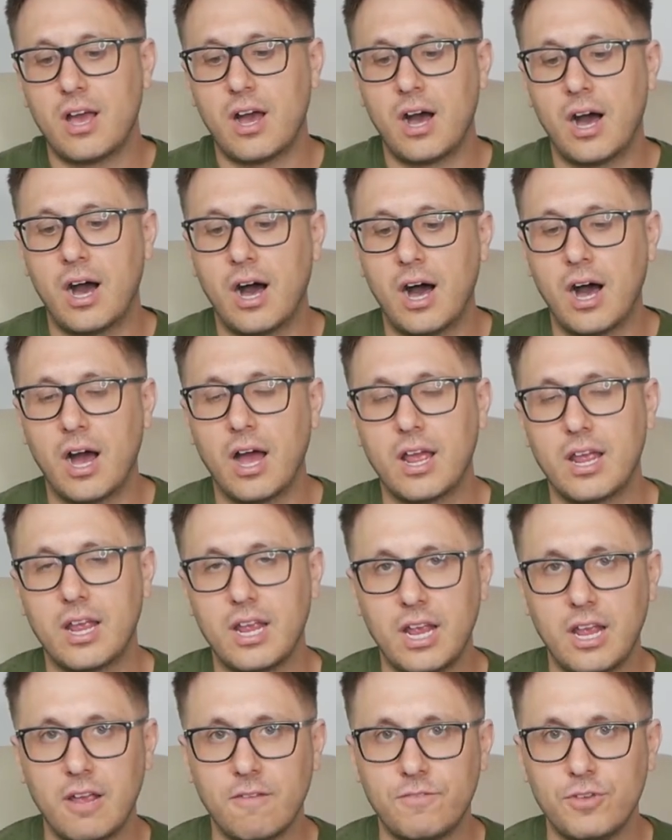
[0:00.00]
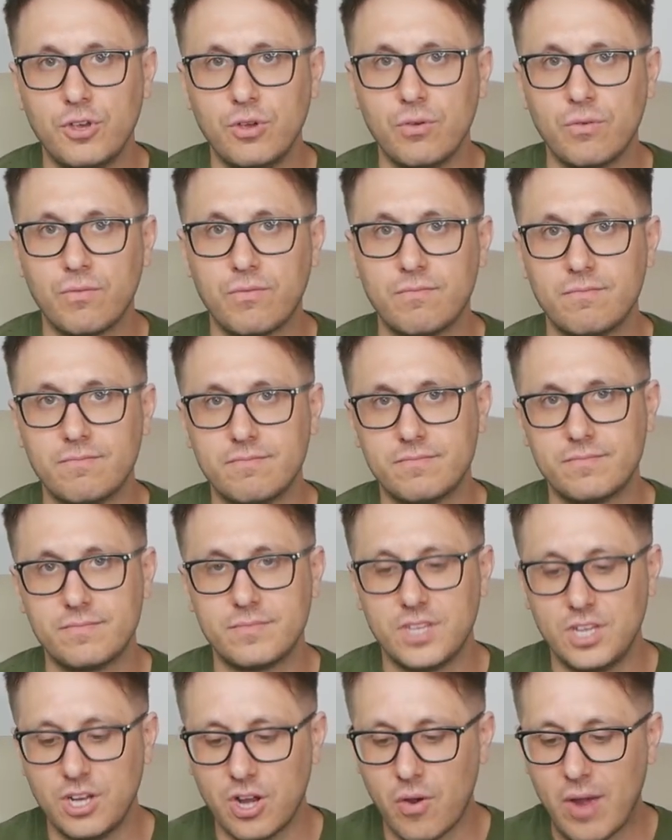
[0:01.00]
if you
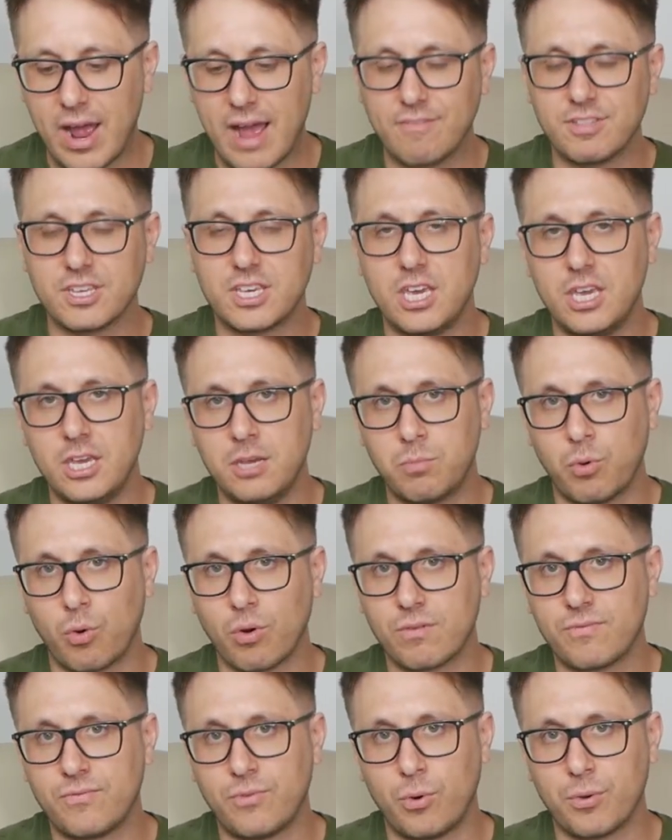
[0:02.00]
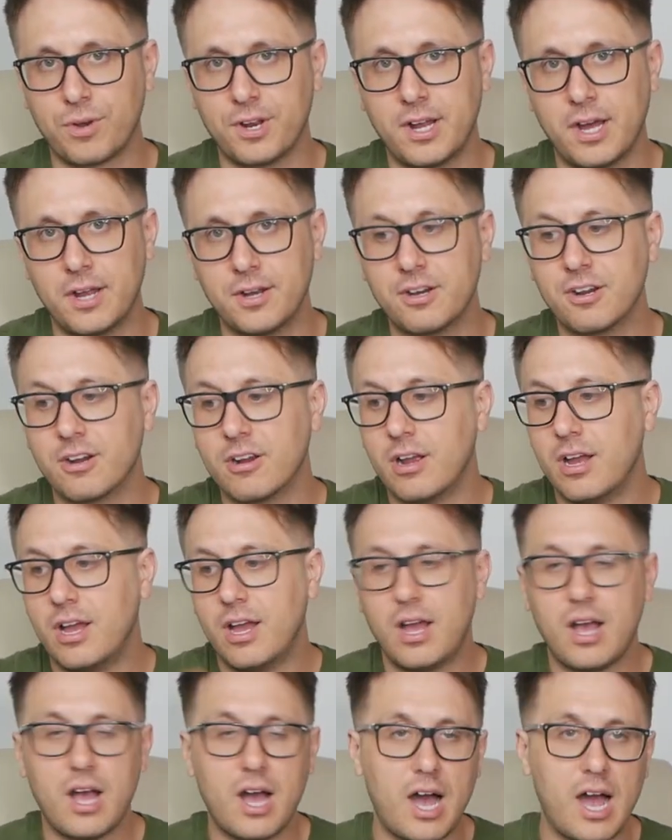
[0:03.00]
have the keyboard folded under.
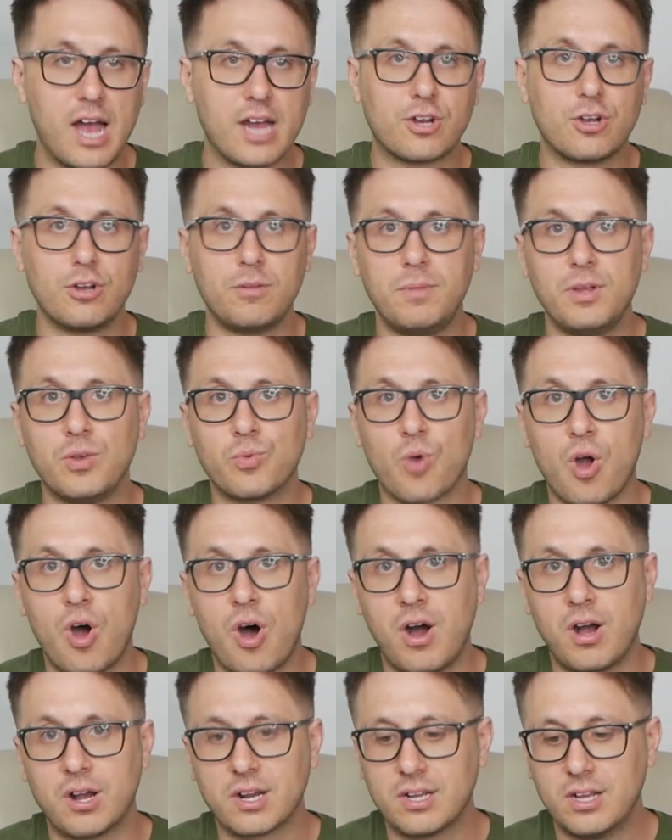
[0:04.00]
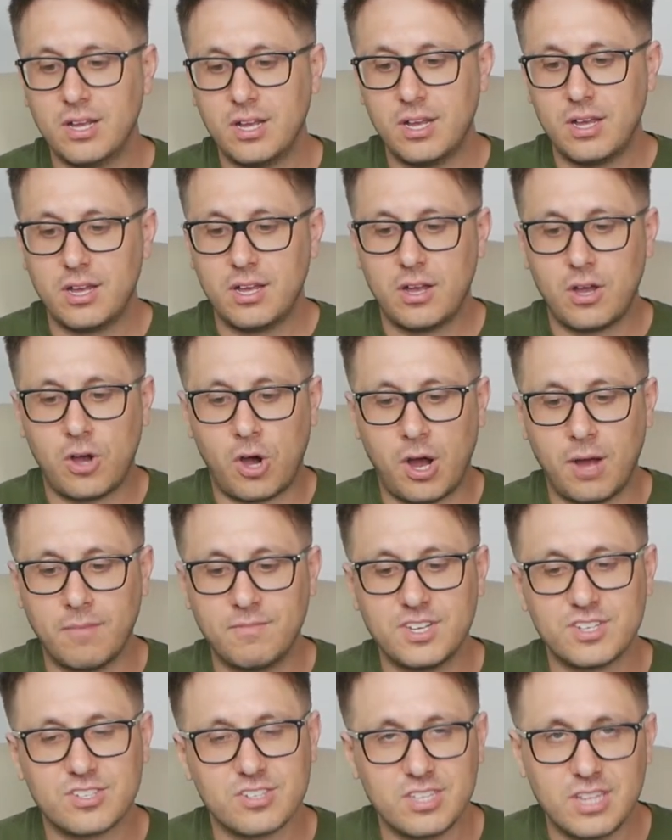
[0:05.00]
I could be wrong.
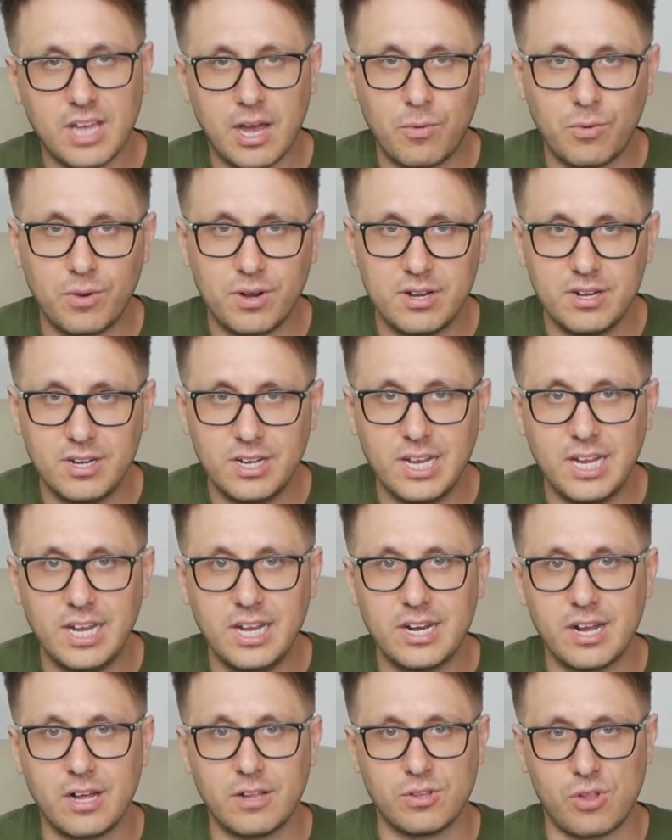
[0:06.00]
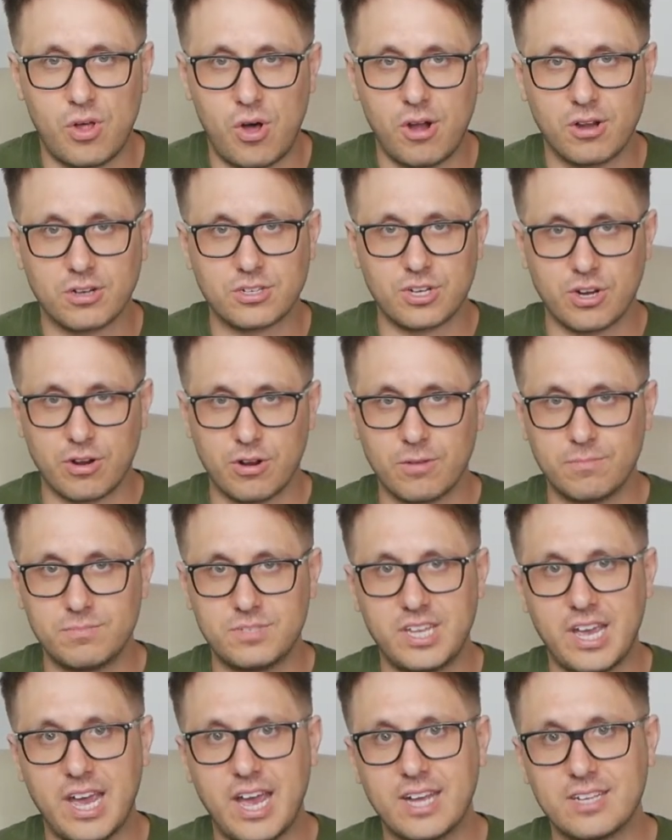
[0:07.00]
Obviously, that would need a long-term
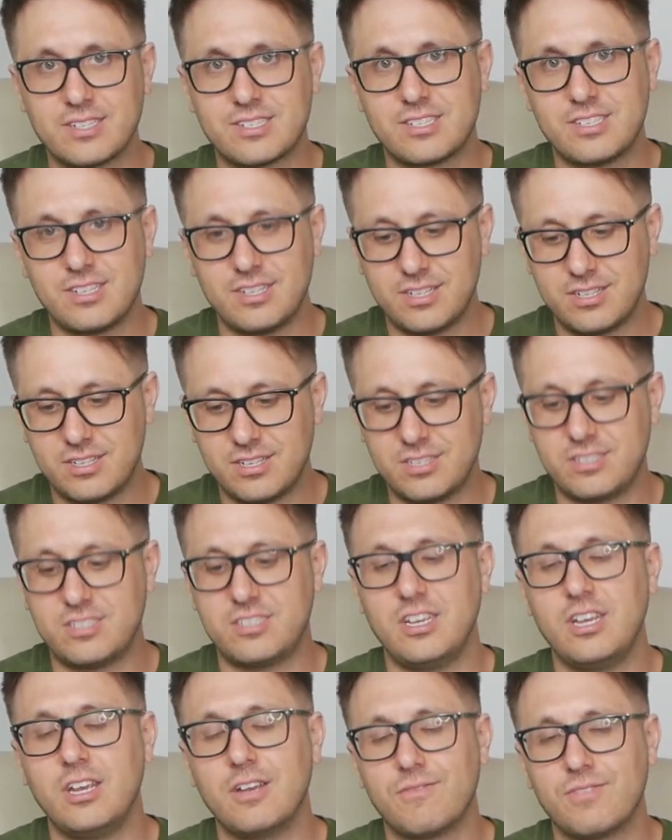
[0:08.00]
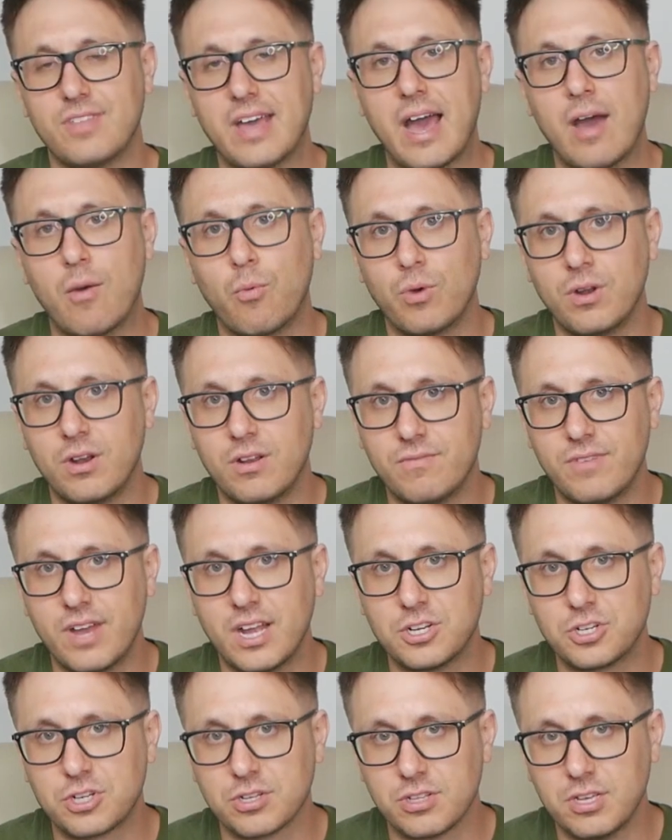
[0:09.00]
test to see if that would
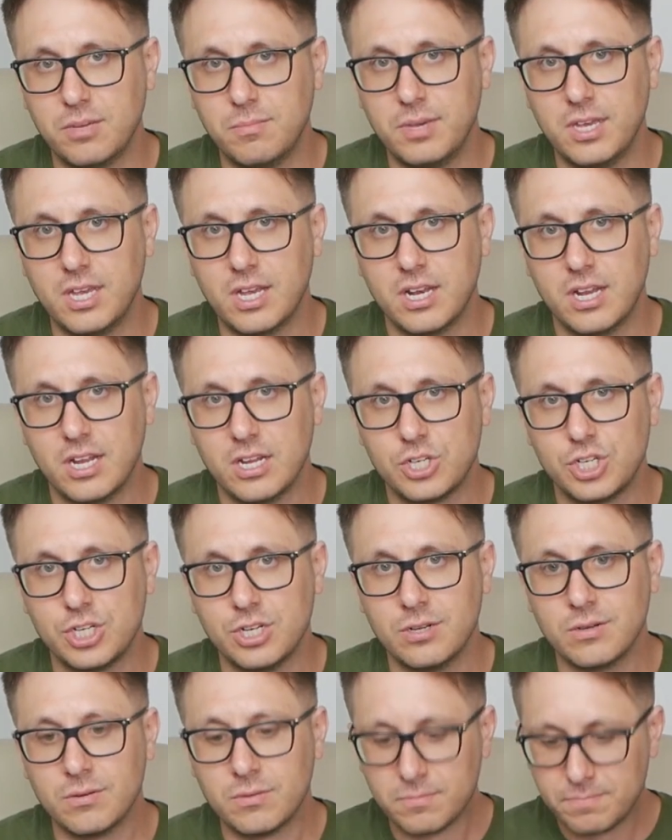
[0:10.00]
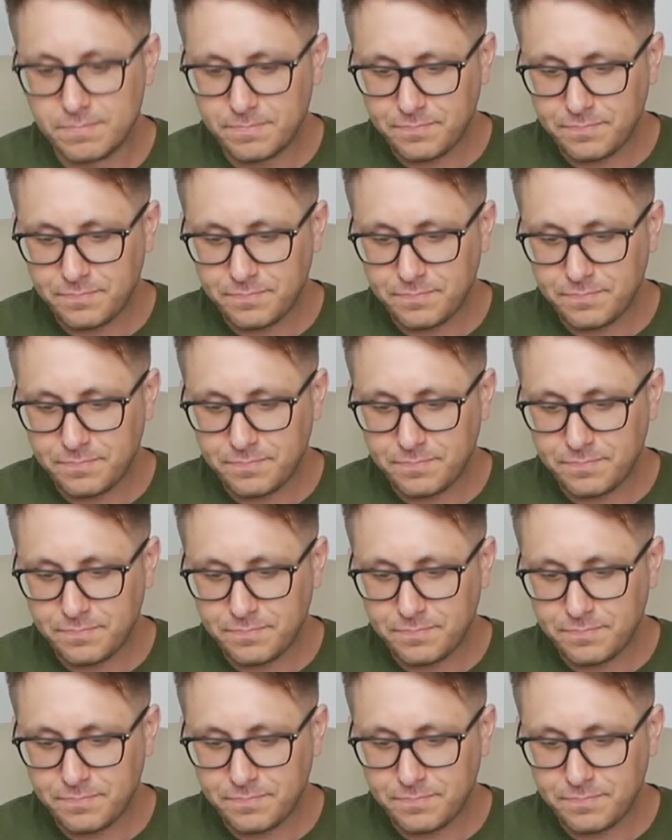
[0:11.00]
eventually be an issue.